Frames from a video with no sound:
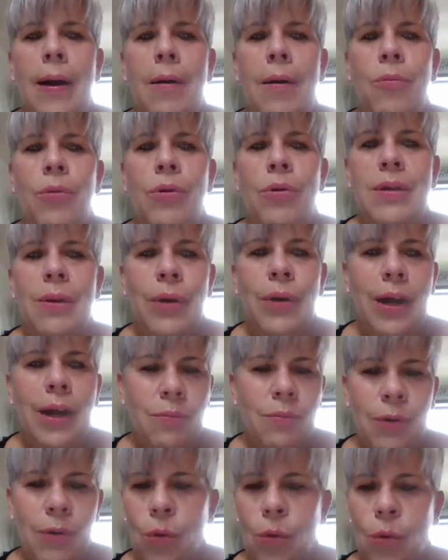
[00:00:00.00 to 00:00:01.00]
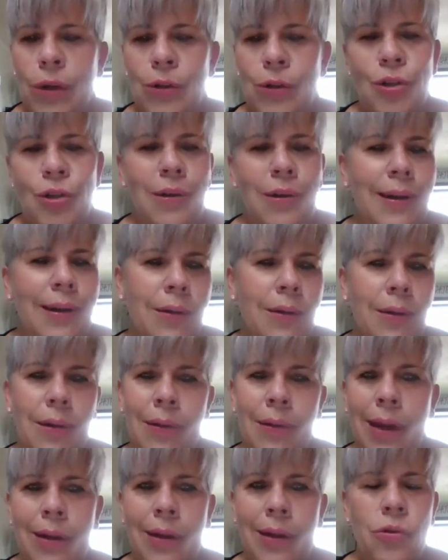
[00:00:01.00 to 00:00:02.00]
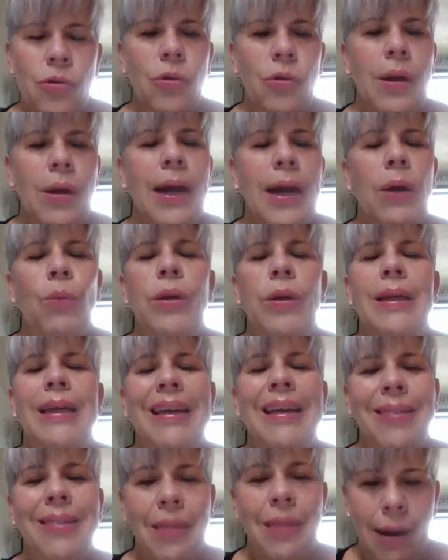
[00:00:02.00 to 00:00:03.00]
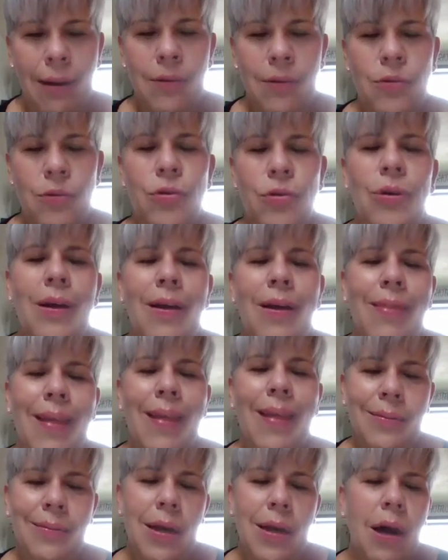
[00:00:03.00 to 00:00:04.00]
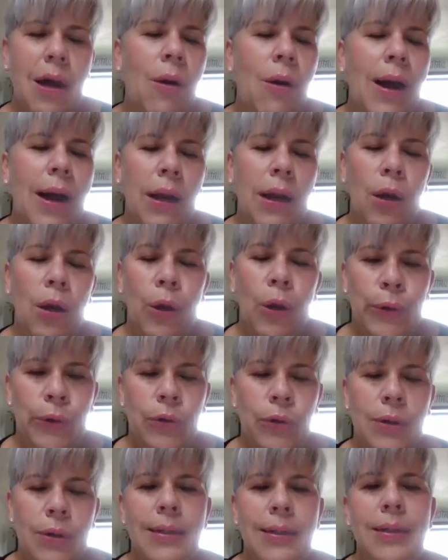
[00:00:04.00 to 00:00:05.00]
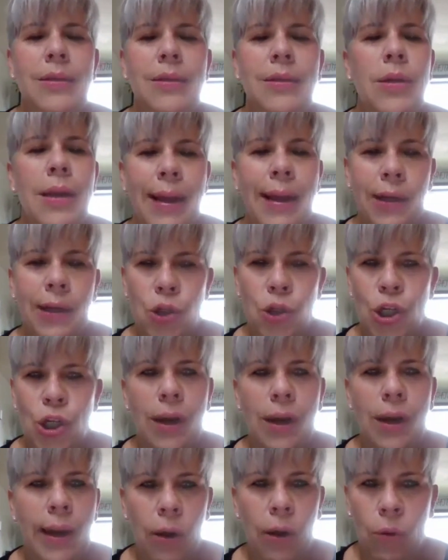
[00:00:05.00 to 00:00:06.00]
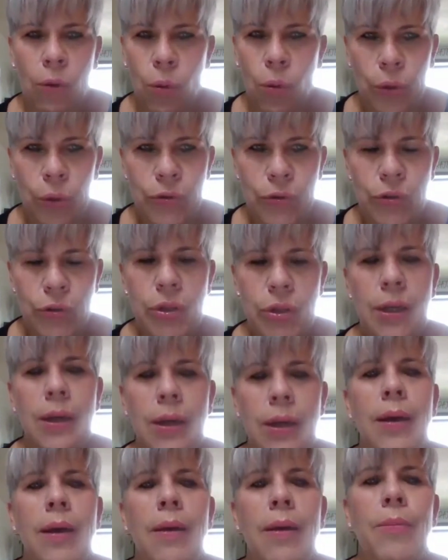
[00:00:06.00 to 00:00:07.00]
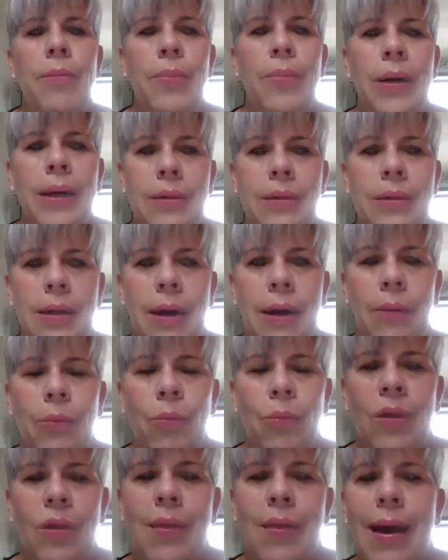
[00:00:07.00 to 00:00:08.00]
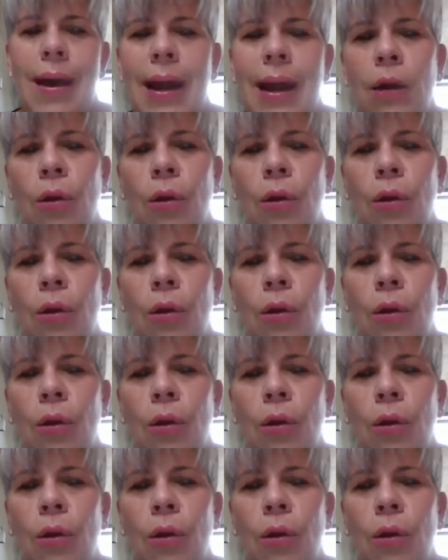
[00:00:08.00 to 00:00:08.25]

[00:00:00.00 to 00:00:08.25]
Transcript: When someone asked me a question, I didn't know the answer, I would get the answer. And that's how I learned. I did take a GIA course, but with that, I